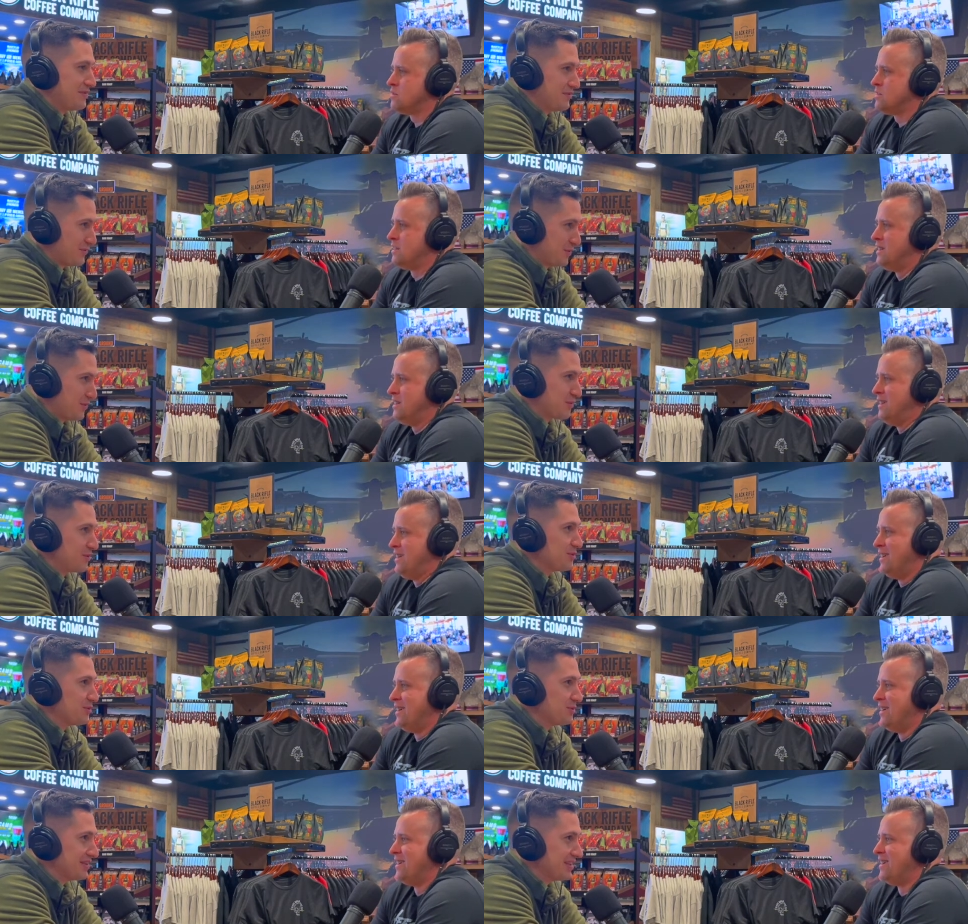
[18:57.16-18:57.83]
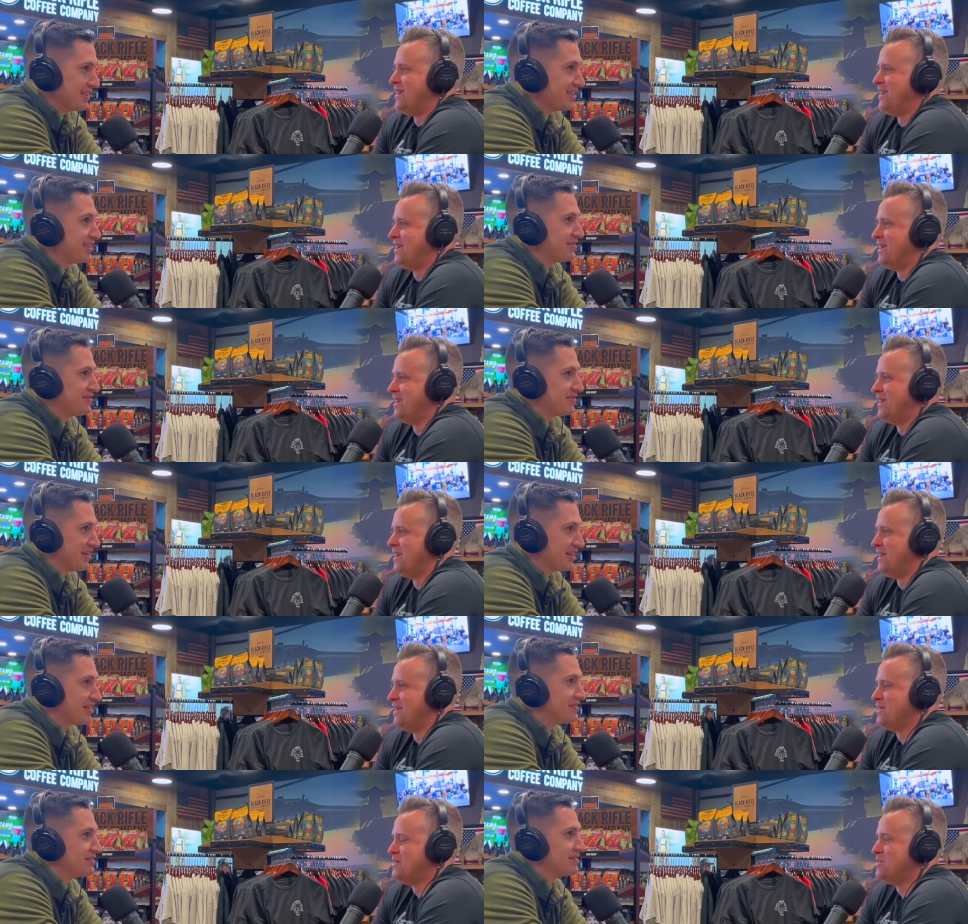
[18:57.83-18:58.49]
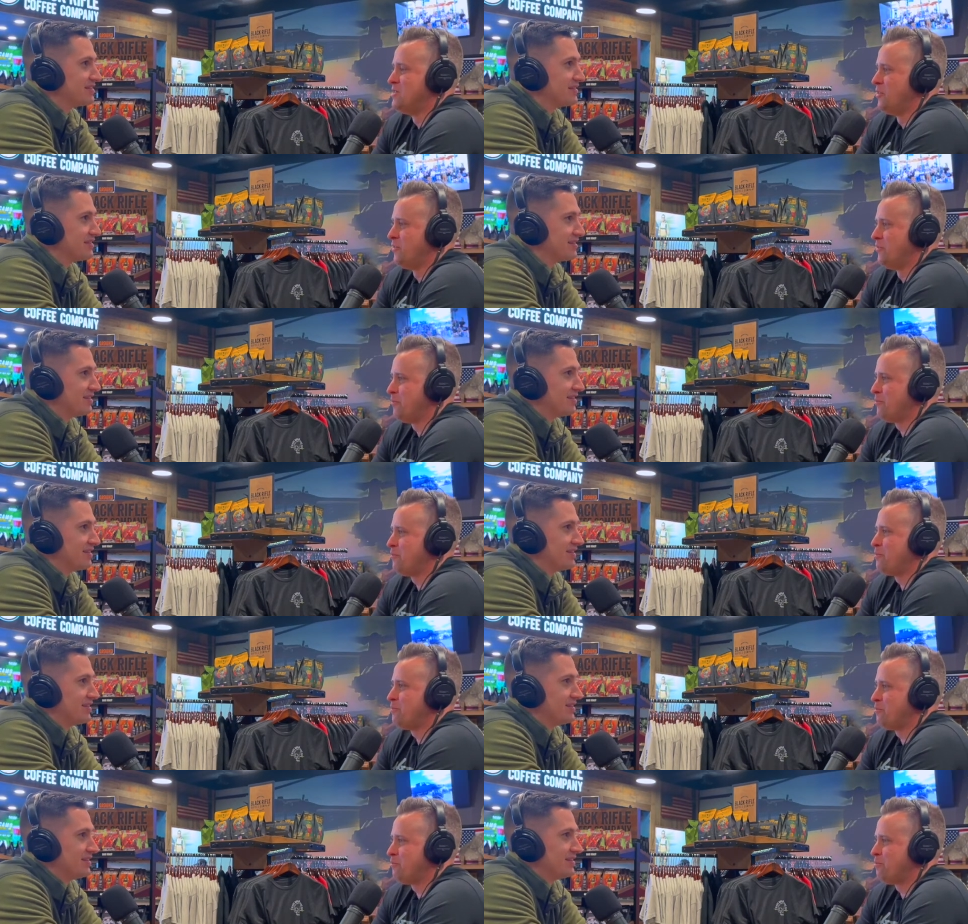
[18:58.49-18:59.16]
Speaker 1: before you leave
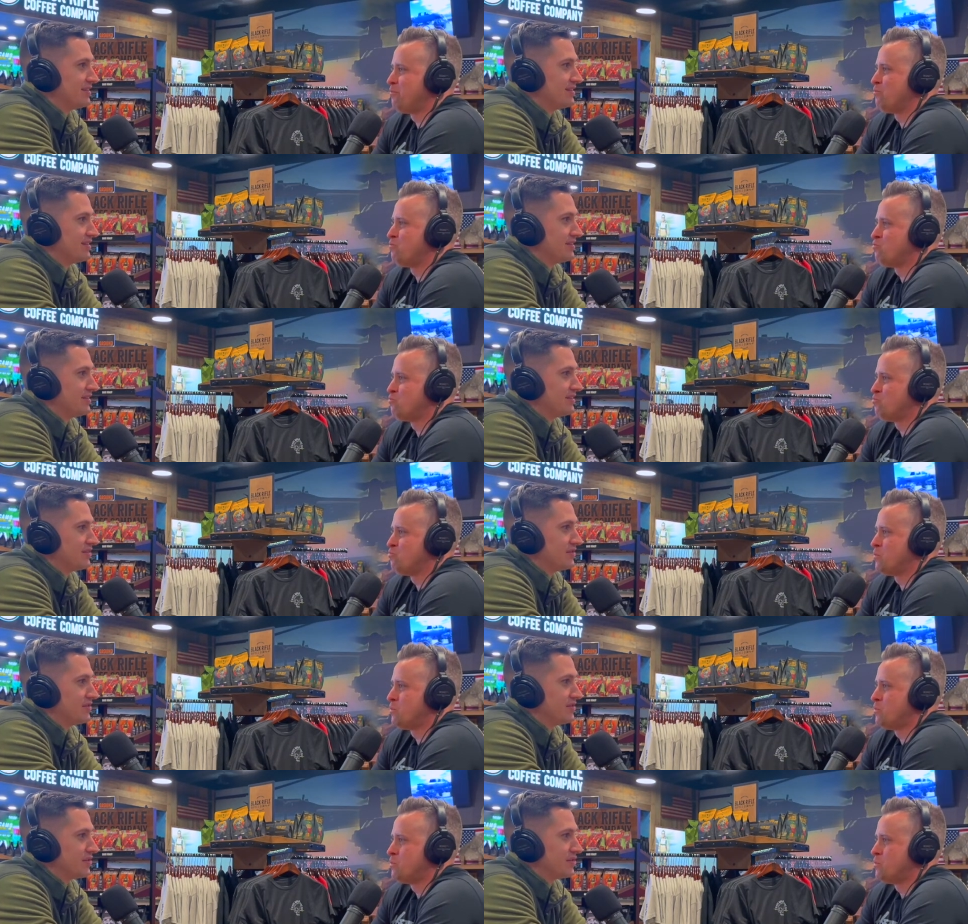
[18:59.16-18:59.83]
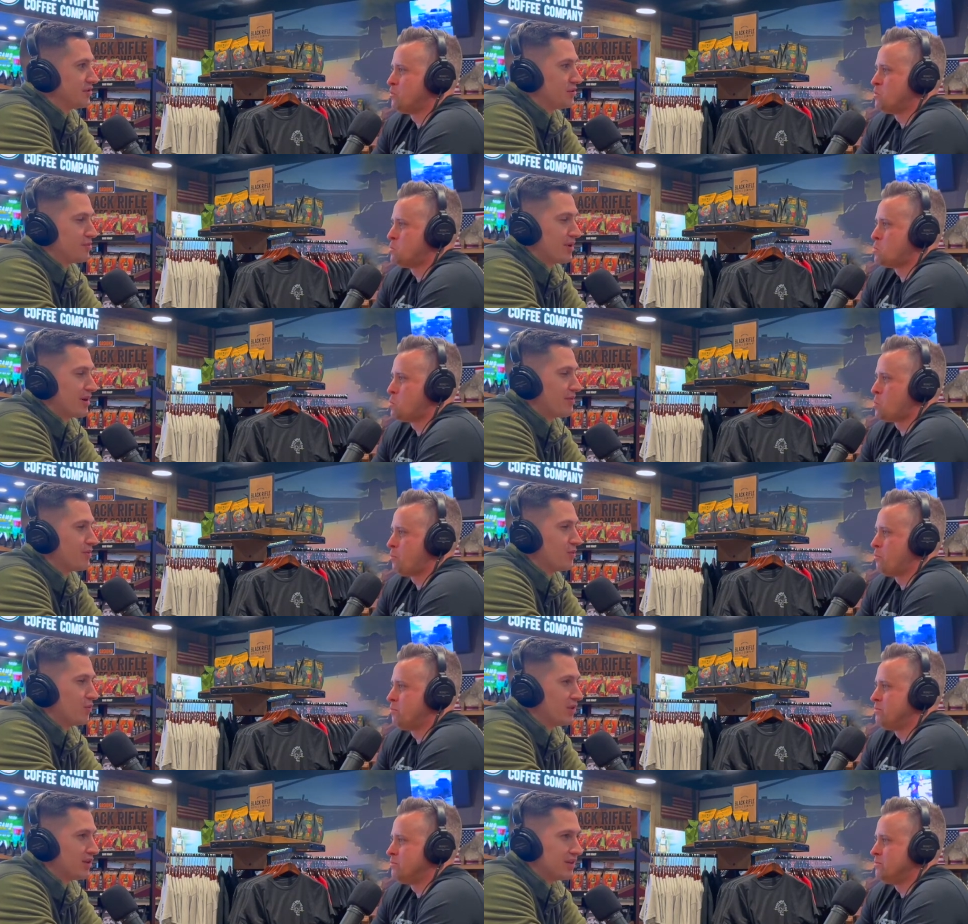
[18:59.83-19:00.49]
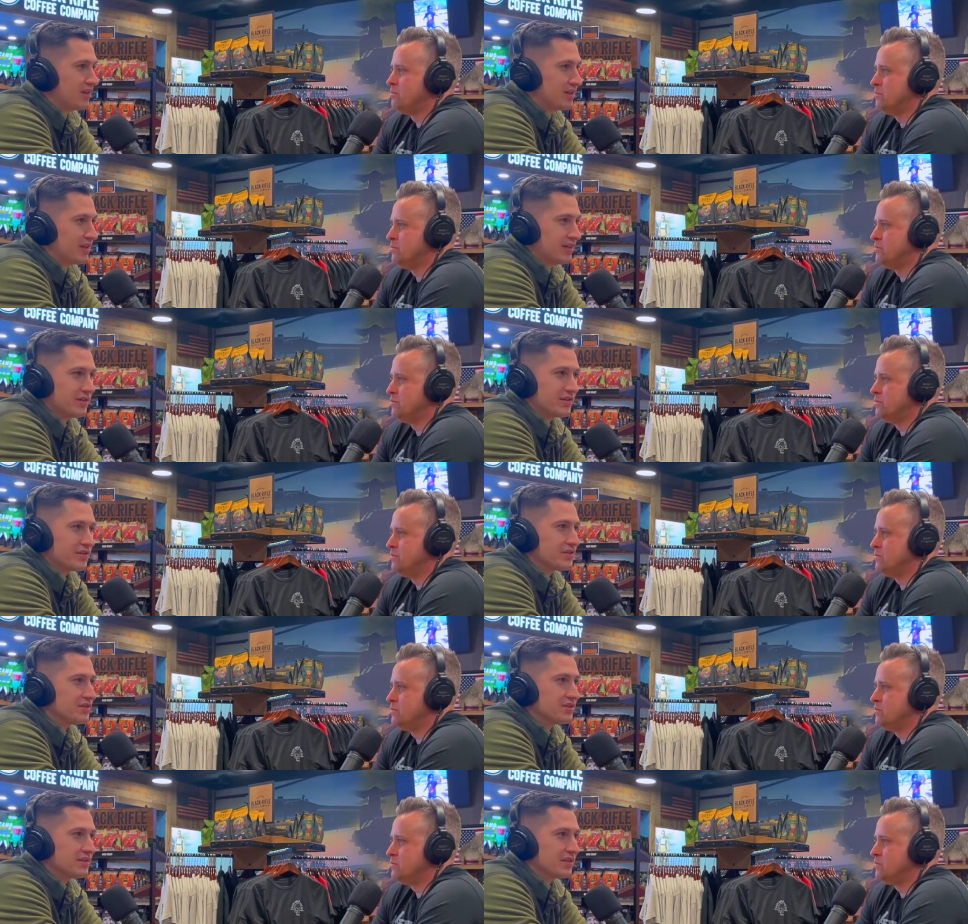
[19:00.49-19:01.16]
Eglin, you know, you probably wouldn't
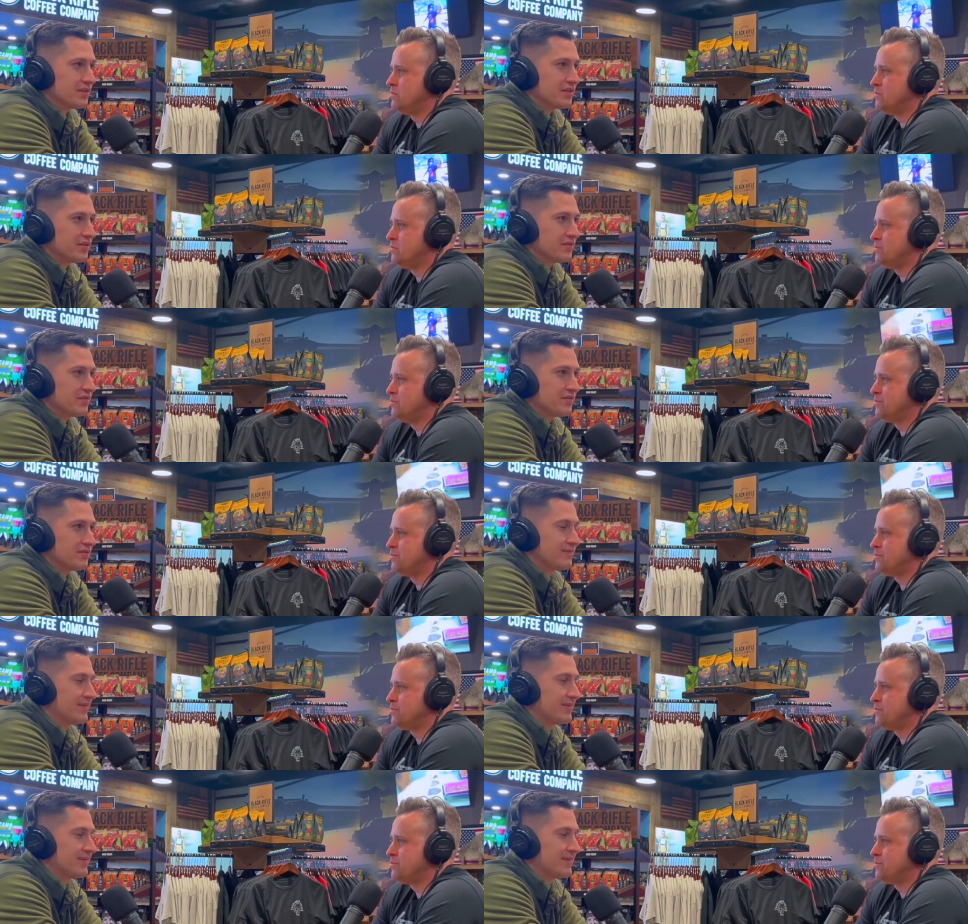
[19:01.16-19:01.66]
tell yourself